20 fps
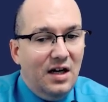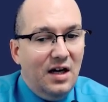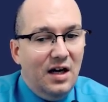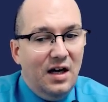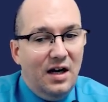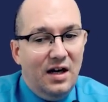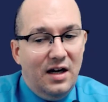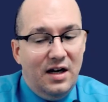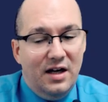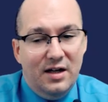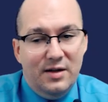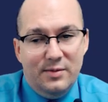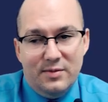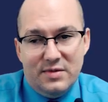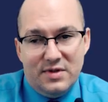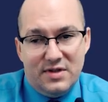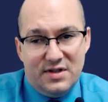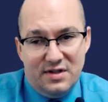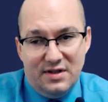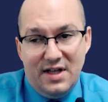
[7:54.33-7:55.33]

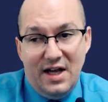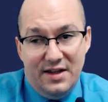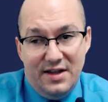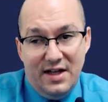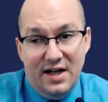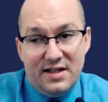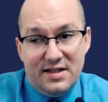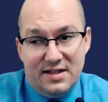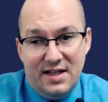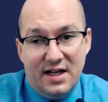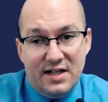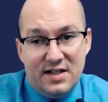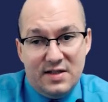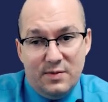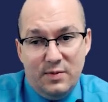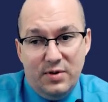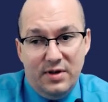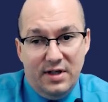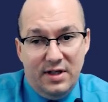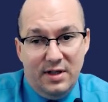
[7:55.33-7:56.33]
So yeah, that's
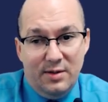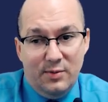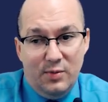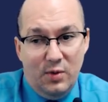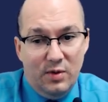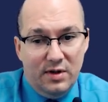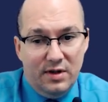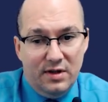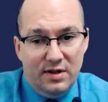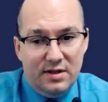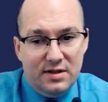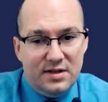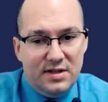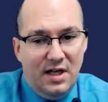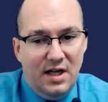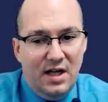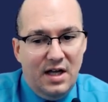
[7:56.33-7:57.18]
pretty important.